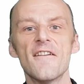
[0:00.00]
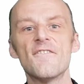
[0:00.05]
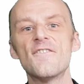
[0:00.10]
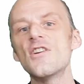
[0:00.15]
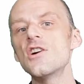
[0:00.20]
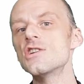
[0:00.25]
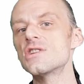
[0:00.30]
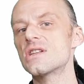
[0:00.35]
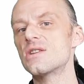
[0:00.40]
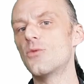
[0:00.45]

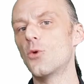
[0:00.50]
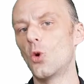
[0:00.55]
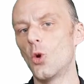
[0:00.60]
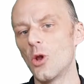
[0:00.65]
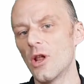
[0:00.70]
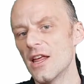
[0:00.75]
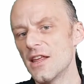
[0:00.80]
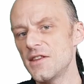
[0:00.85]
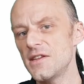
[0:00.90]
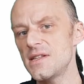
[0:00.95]
First of
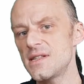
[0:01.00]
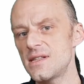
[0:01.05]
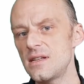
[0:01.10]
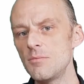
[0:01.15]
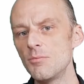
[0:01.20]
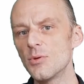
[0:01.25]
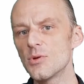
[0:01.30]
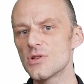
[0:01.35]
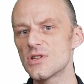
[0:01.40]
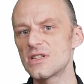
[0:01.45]
all, the
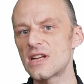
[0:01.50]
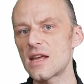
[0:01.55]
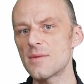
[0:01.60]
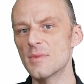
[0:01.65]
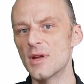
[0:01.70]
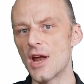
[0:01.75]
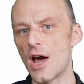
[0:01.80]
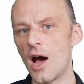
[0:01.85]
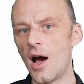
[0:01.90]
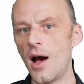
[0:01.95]
simple
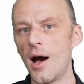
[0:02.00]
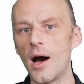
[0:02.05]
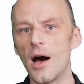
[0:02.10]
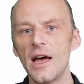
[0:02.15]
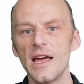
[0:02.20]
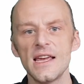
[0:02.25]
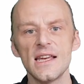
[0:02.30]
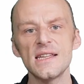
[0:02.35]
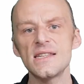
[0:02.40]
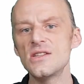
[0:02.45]
statement R
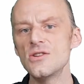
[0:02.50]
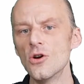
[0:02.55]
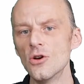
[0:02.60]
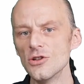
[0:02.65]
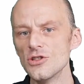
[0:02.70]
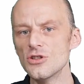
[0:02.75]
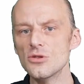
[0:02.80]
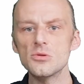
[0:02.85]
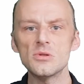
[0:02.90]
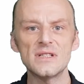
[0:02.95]
is not
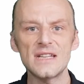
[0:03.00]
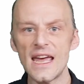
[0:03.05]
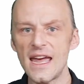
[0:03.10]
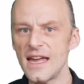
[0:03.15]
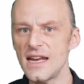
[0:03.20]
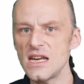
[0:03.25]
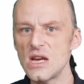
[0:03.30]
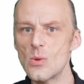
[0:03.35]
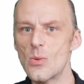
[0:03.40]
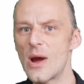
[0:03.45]
used
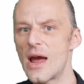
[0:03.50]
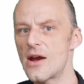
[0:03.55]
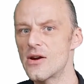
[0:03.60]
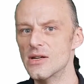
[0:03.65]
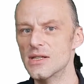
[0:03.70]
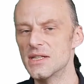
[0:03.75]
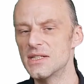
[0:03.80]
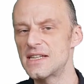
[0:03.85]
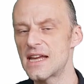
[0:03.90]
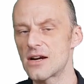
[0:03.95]
anywhere in
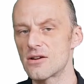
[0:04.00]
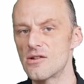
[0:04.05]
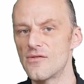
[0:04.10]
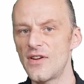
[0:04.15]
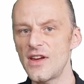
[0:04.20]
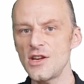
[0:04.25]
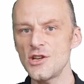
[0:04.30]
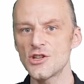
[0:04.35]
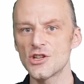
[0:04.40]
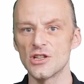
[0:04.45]
the
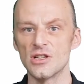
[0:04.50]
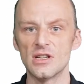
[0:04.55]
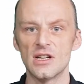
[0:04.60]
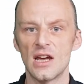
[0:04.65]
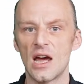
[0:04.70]
derivation,